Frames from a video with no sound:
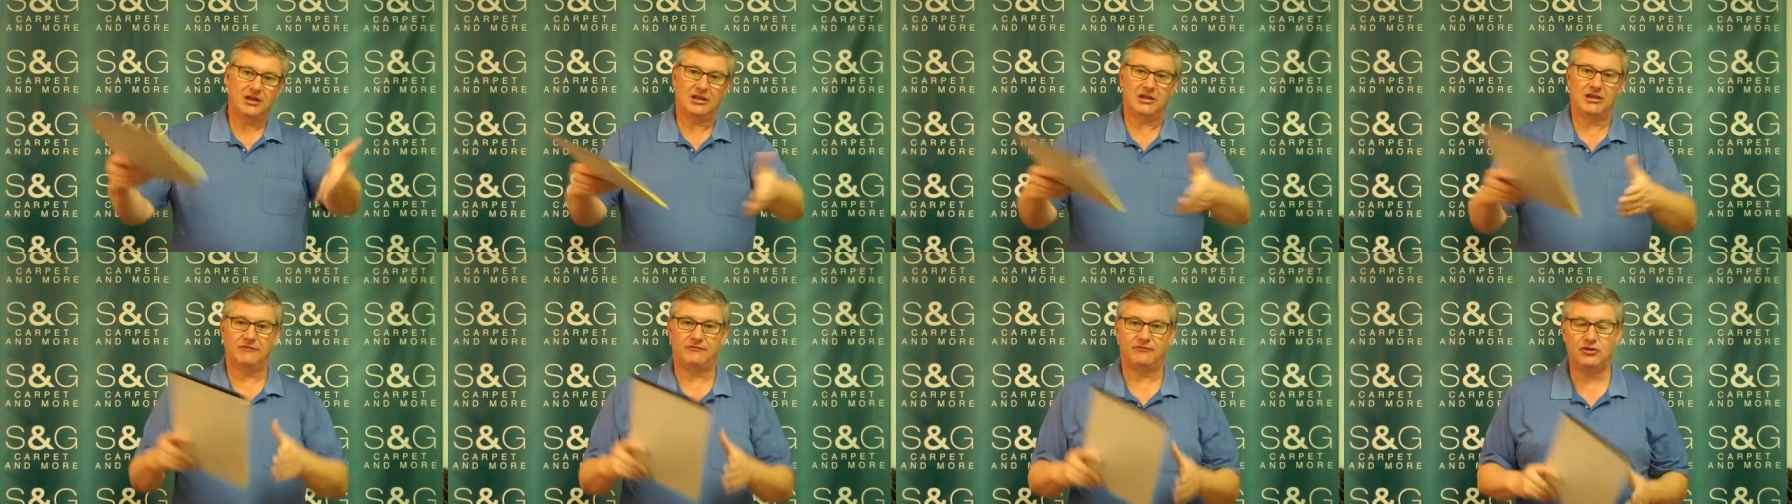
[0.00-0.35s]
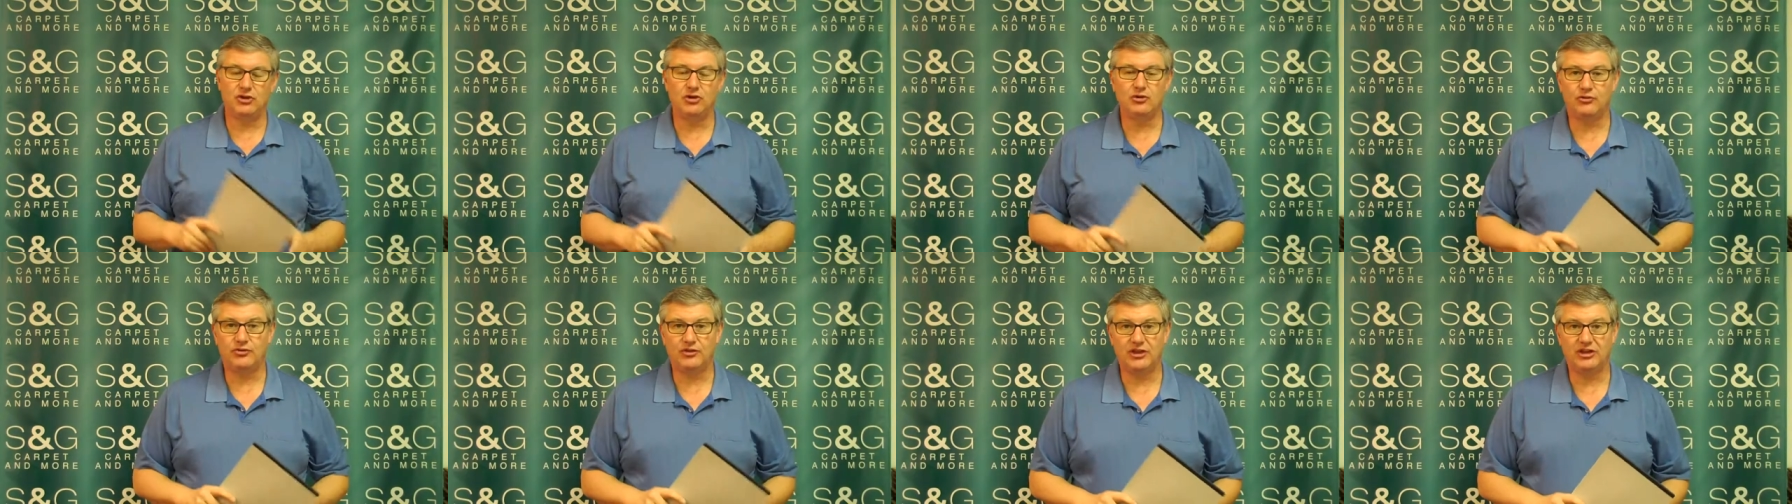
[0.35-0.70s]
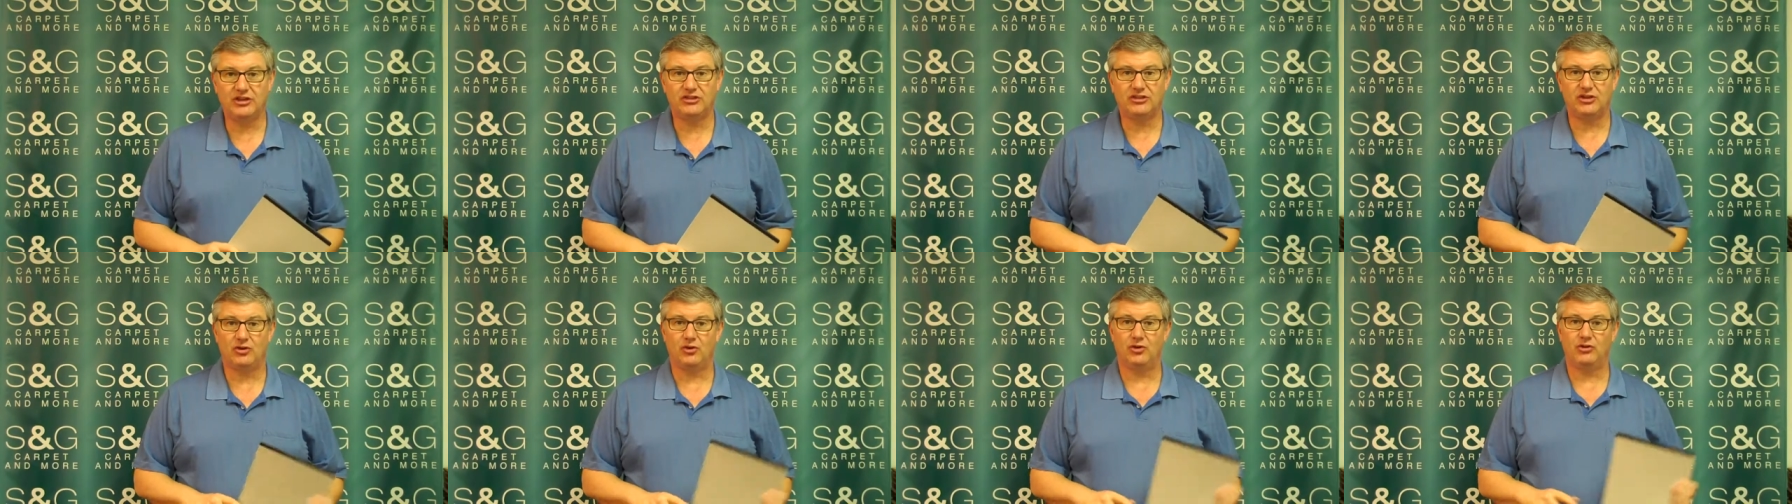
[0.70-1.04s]
if you
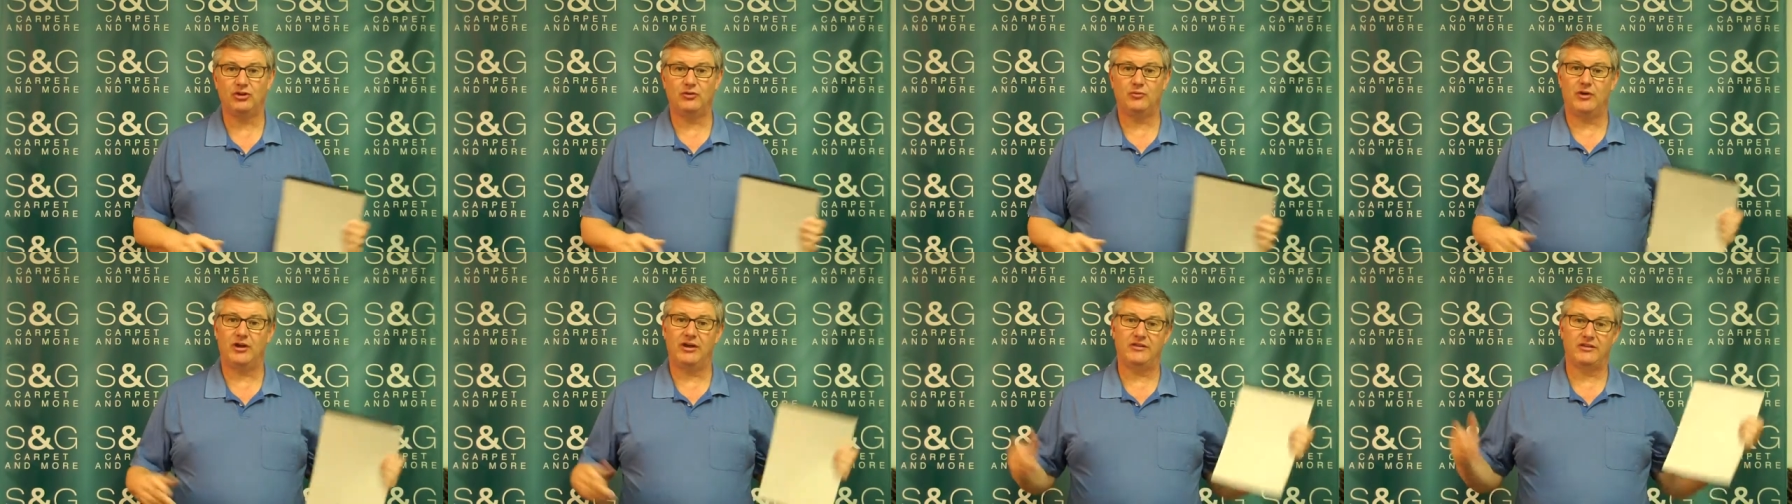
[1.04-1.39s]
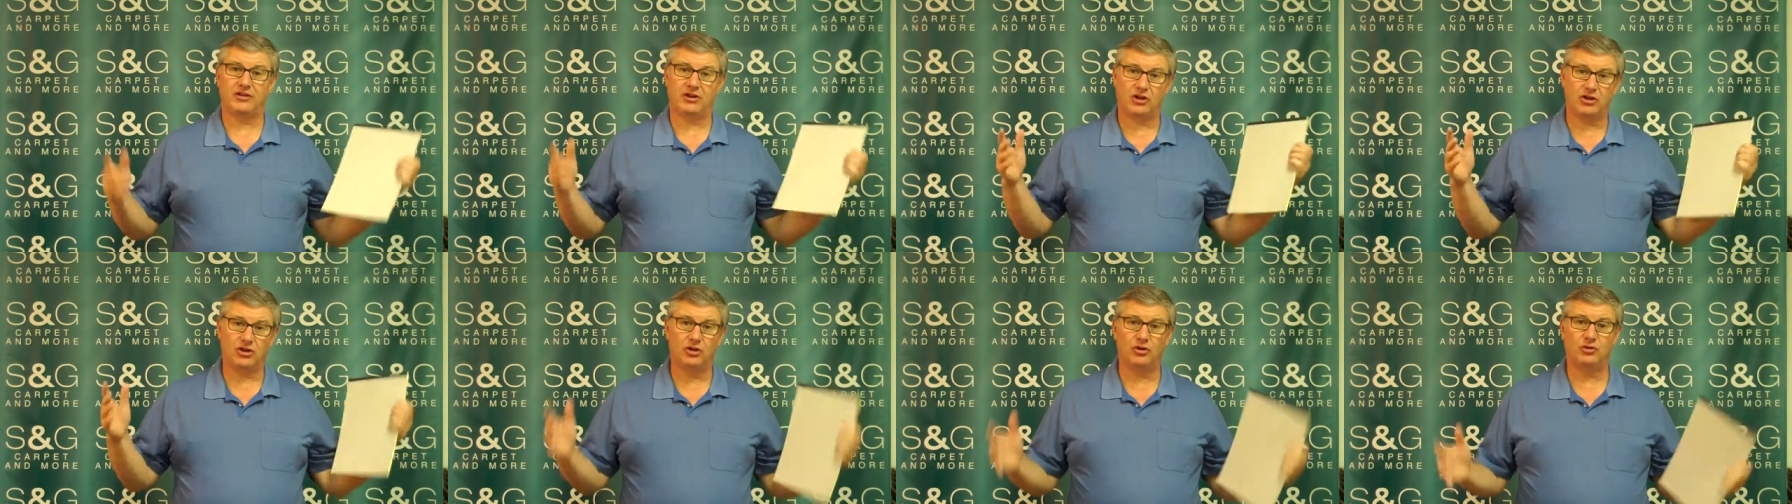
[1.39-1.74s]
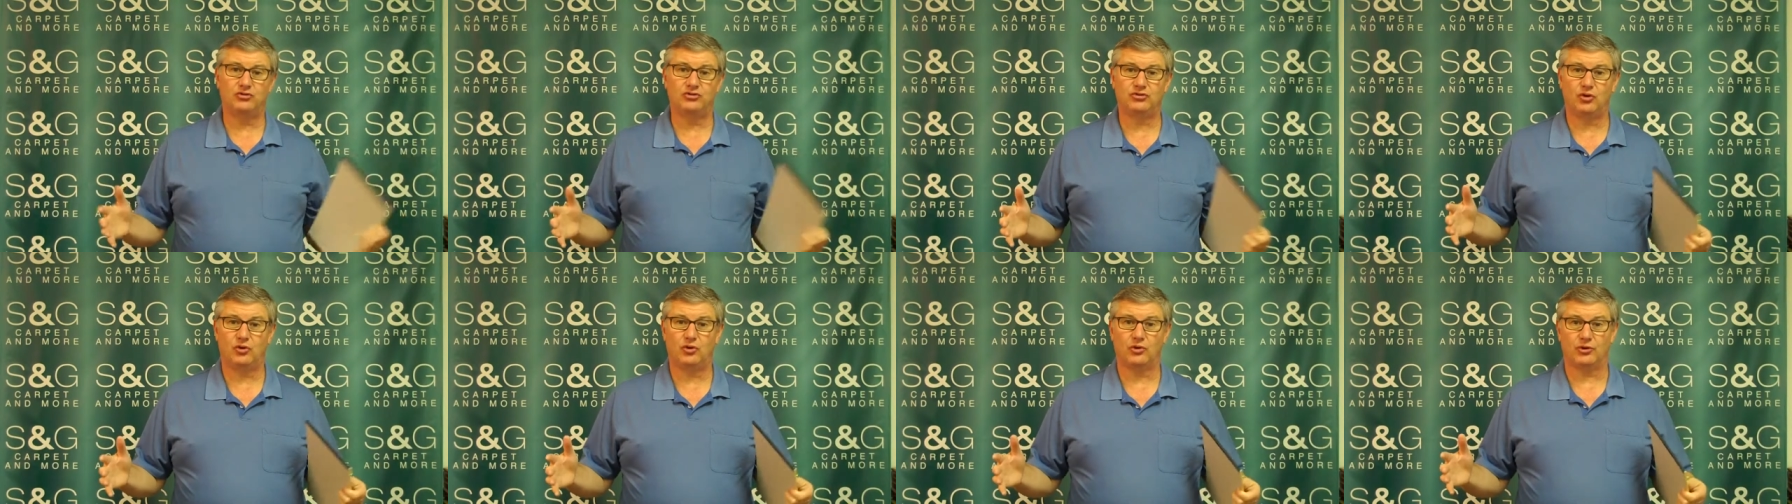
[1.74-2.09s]
think the only way to
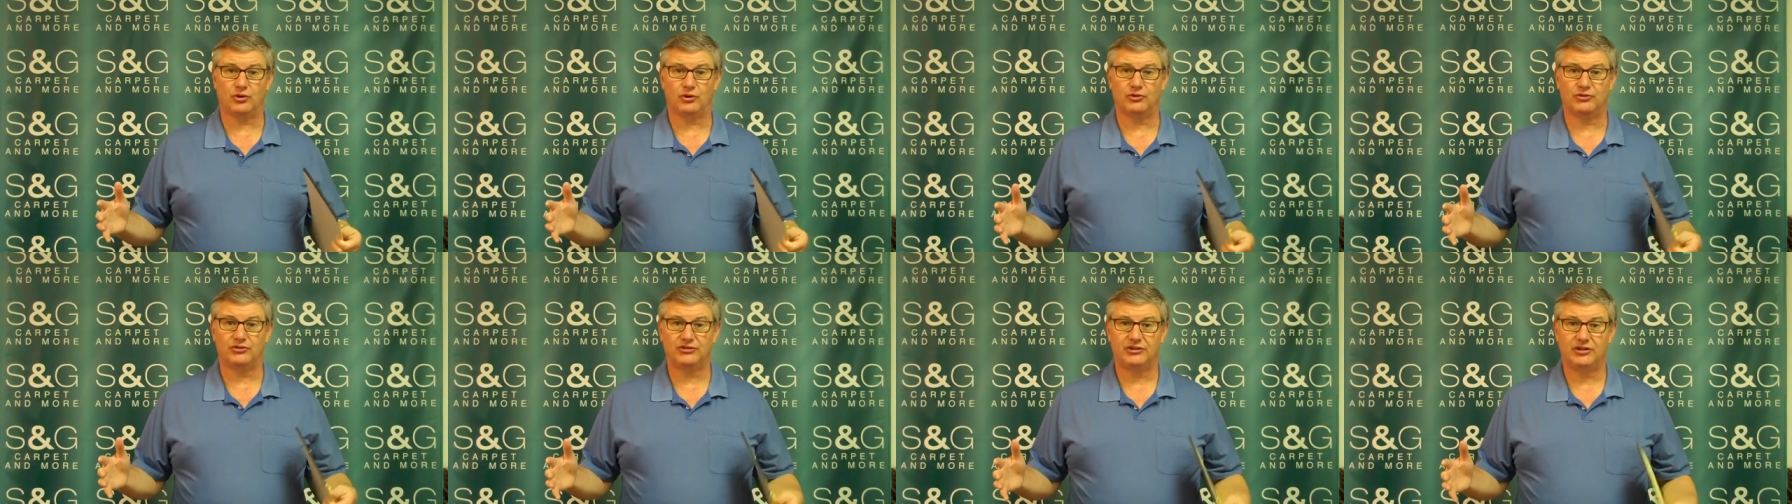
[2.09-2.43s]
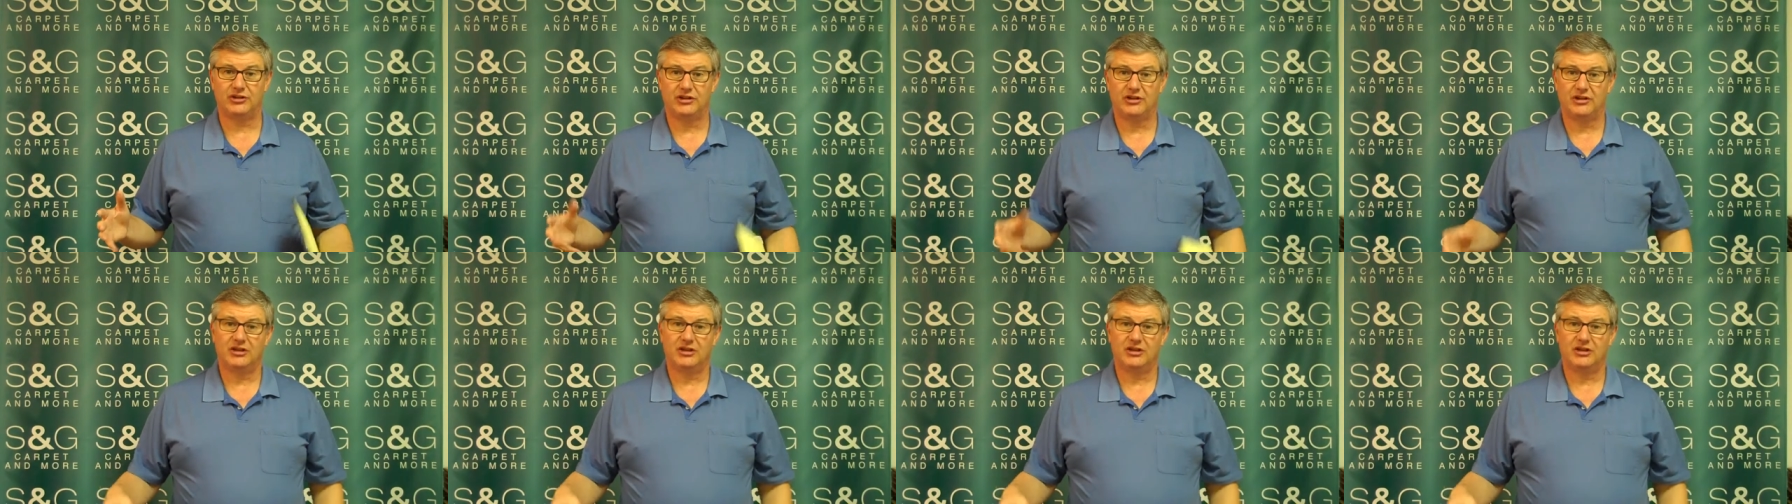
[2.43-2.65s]
close orders